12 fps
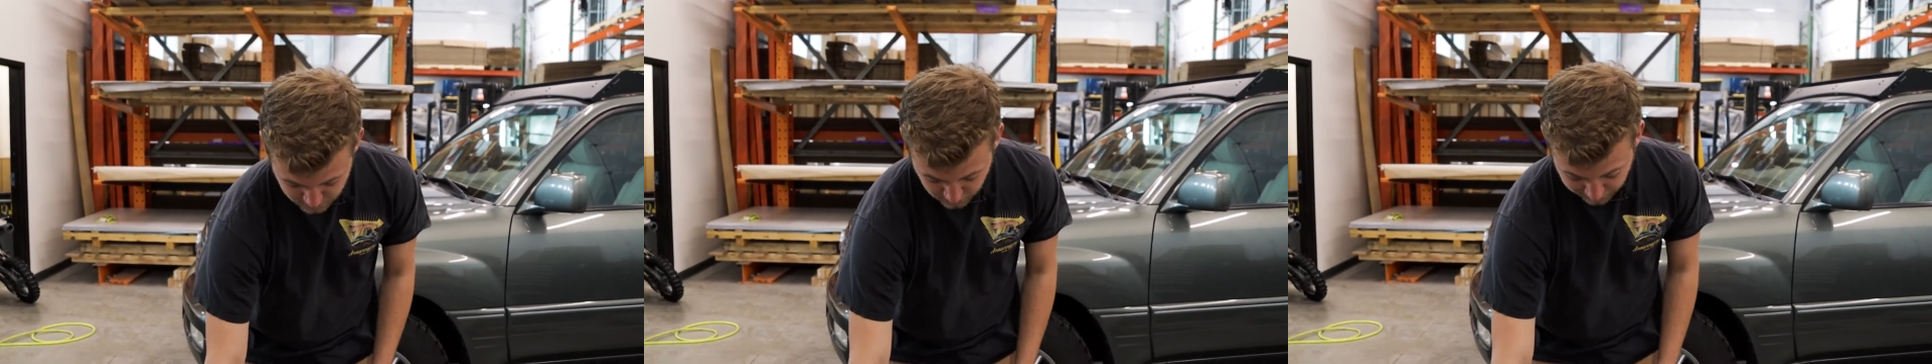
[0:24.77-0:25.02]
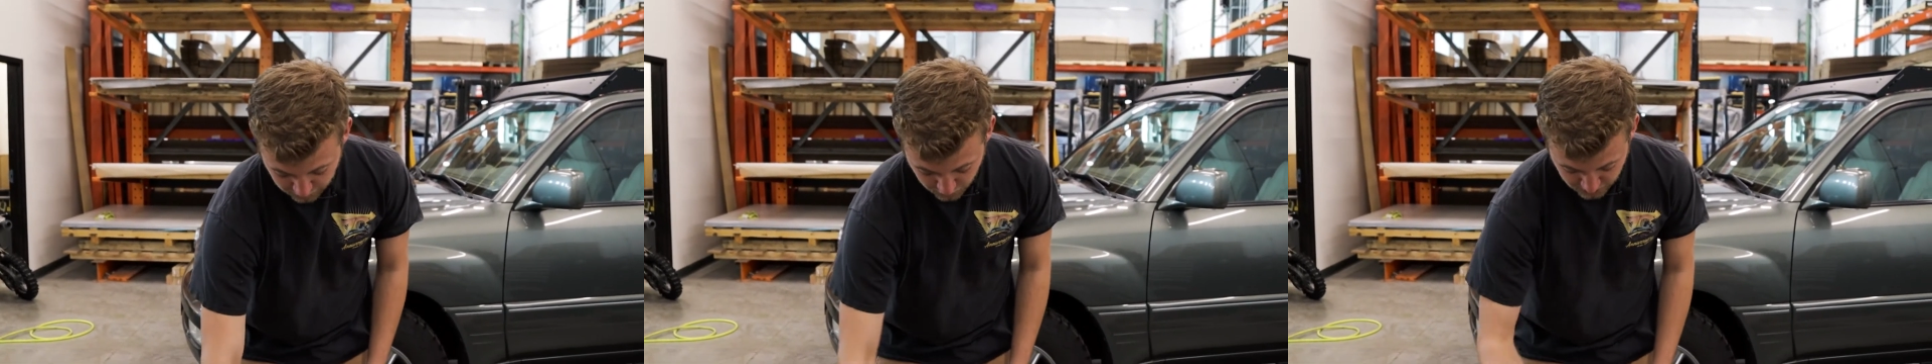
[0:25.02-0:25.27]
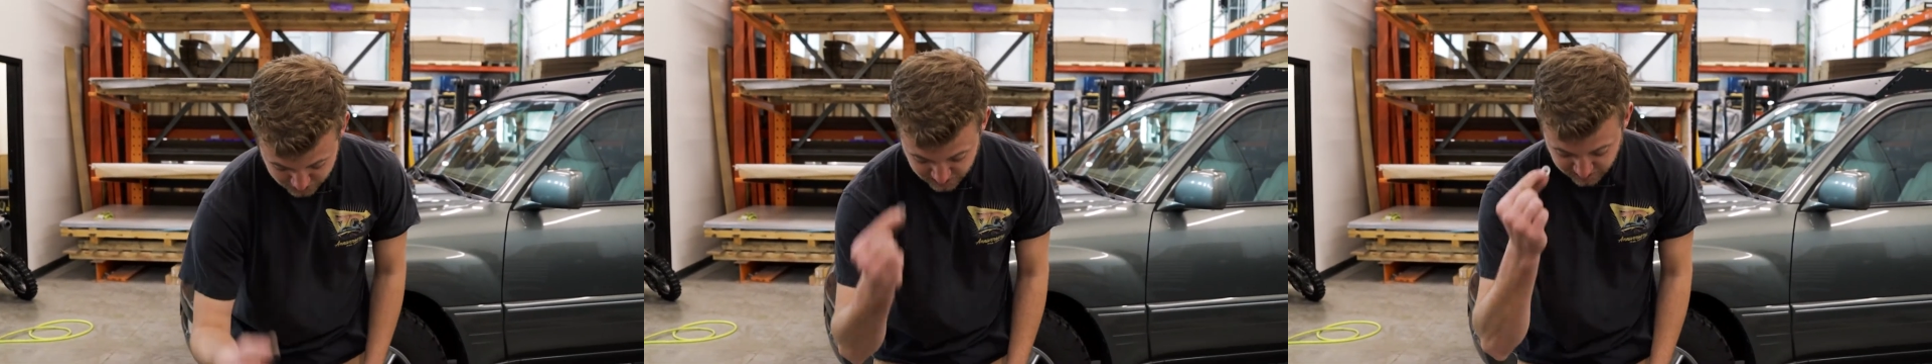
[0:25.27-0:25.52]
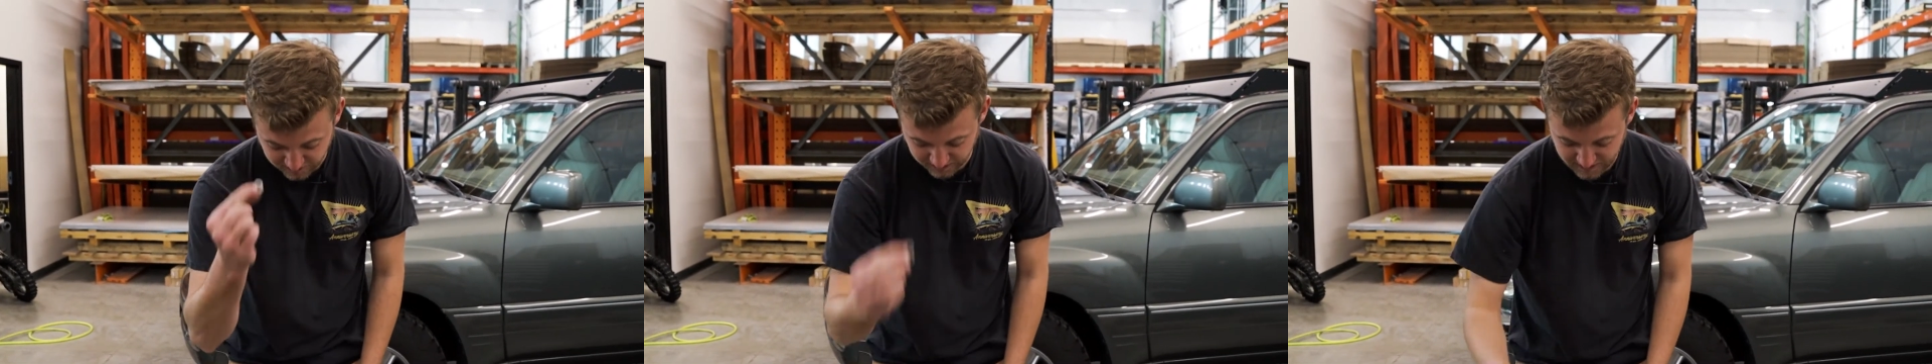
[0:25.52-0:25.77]
You'll have the
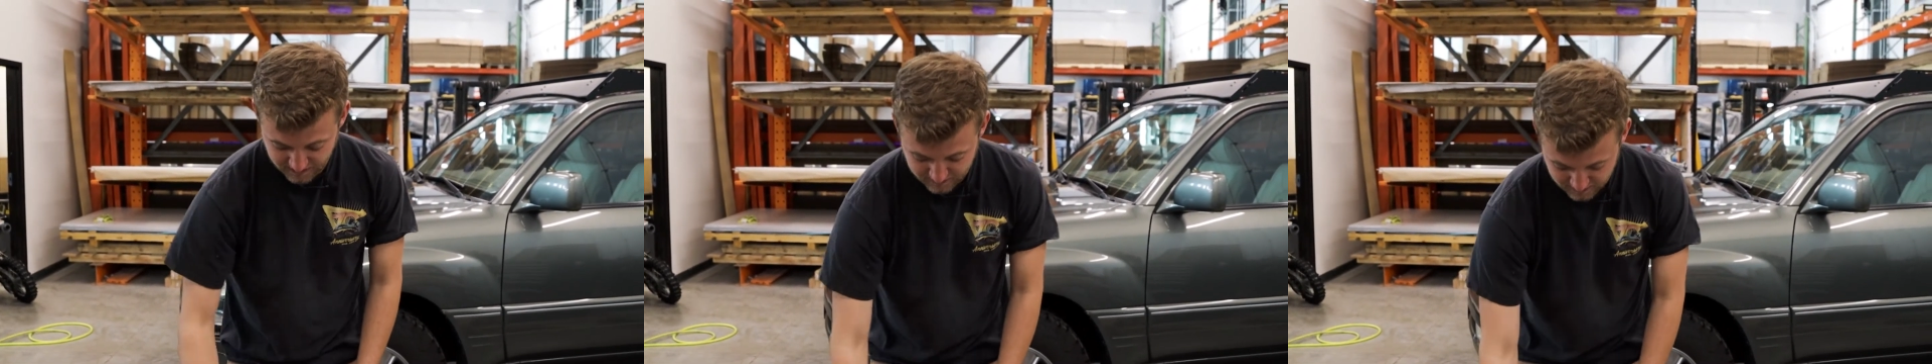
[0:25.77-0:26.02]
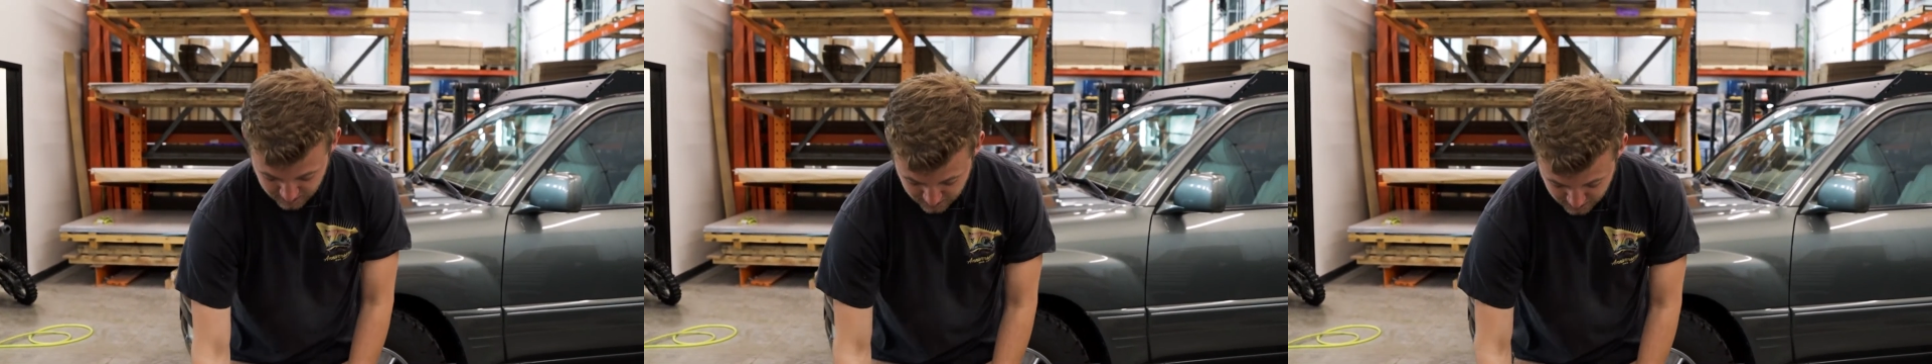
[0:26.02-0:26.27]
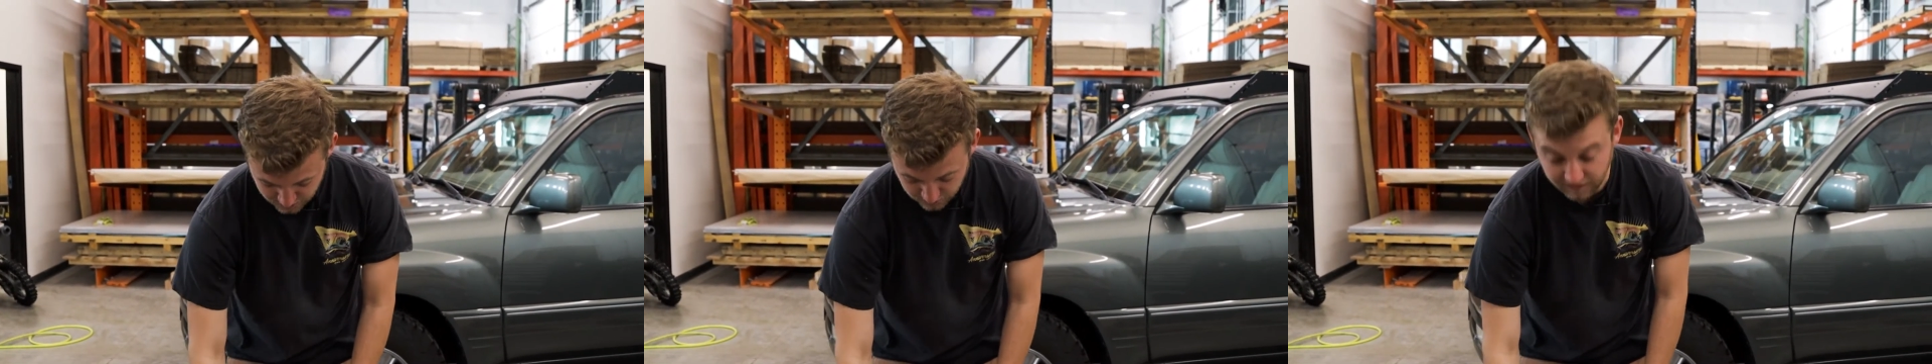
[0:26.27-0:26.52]
washers for that. You'll